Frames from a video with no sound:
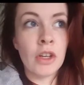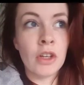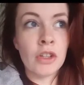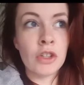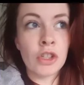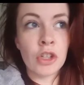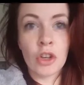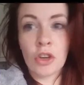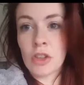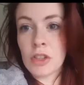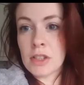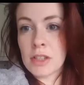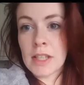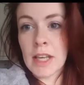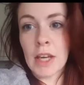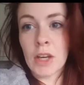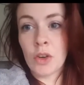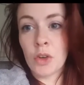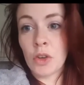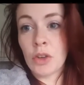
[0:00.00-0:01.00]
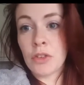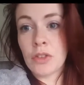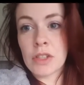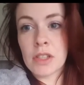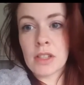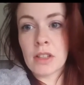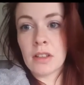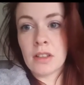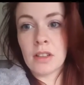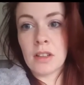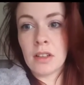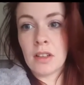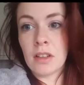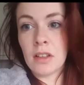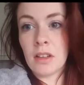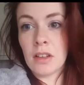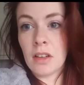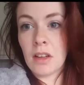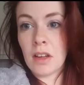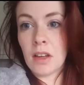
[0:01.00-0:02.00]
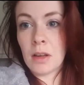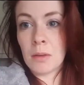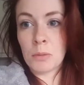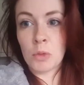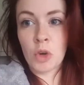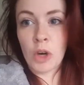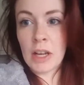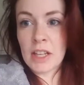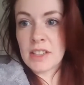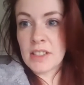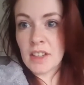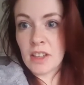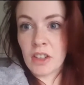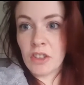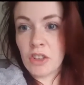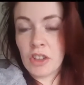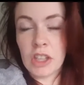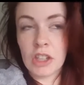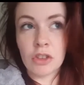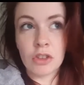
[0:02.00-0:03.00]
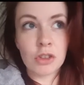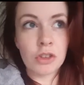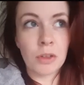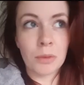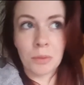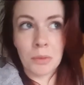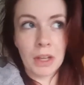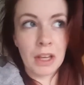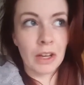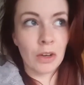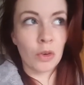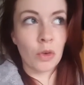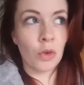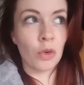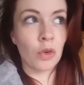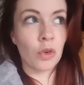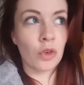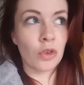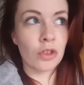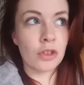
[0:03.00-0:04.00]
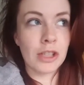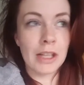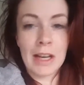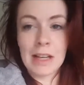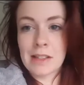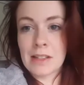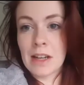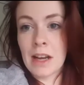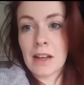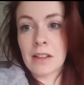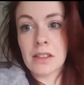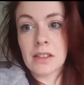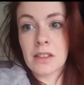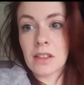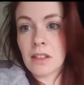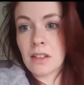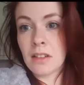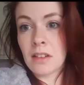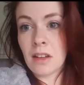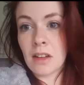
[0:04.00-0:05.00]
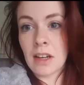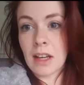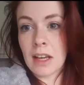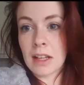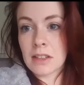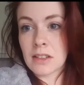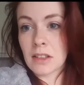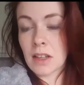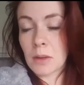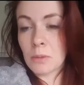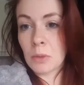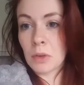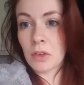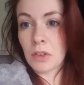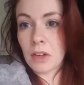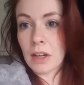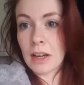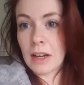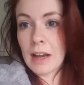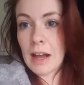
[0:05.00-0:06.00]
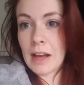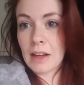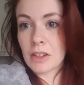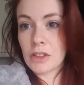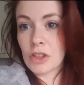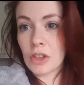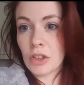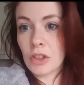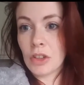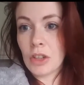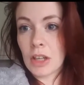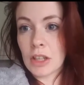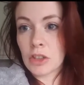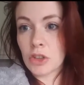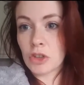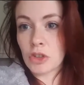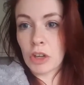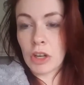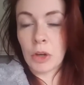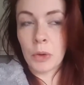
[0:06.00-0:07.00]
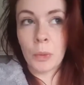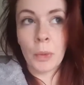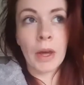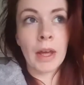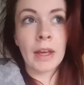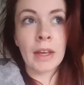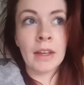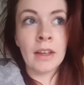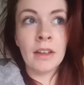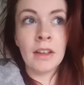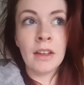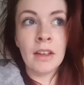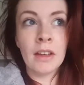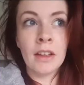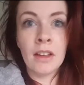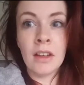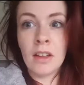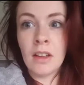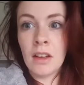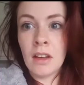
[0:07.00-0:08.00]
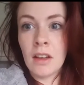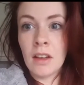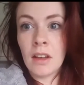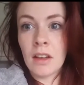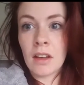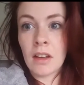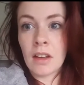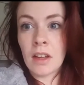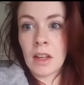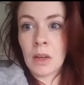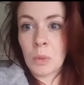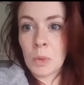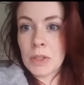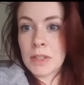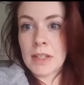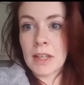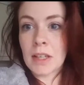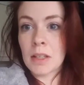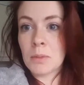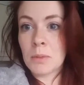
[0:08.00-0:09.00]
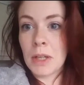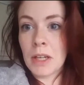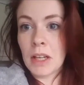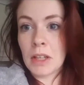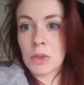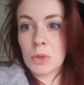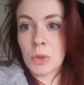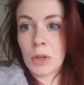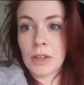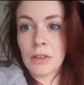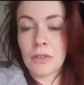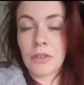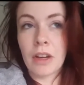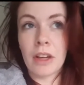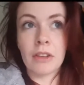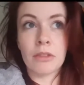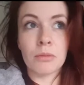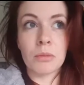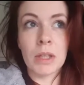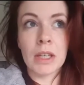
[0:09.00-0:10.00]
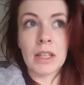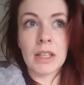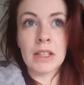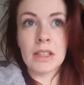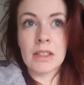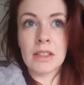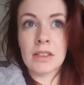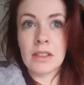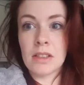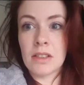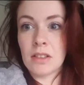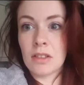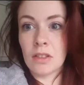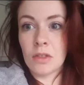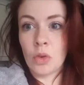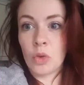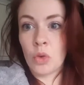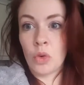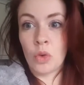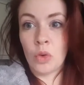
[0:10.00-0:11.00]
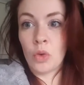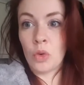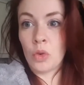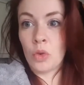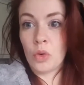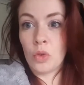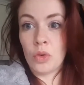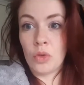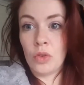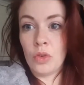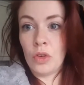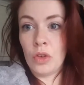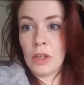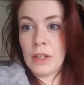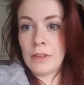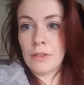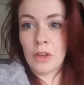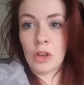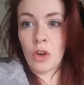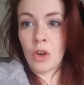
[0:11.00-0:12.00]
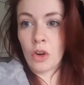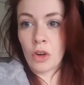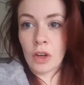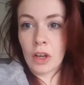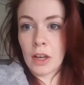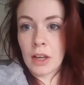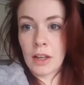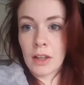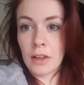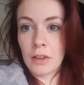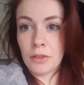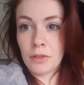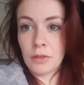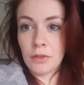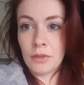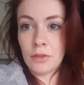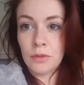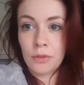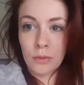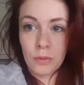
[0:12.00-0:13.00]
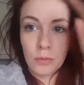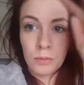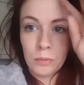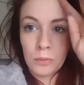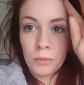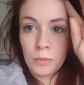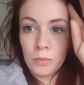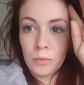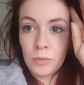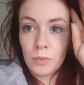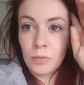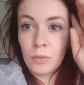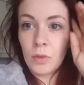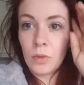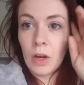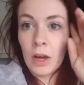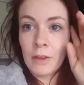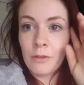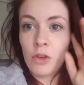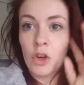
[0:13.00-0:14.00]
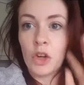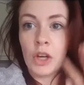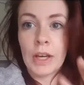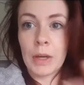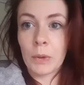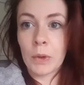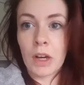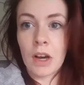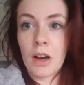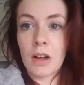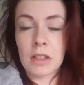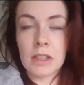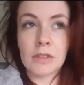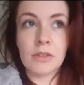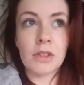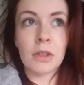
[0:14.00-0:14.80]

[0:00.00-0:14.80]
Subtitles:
she got sick all of a sudden, or had diarrhea or something, or she had an accident and I had to come and collect her like straight away, it would take me like 25 minutes or even longer if I've gone out in Cardiff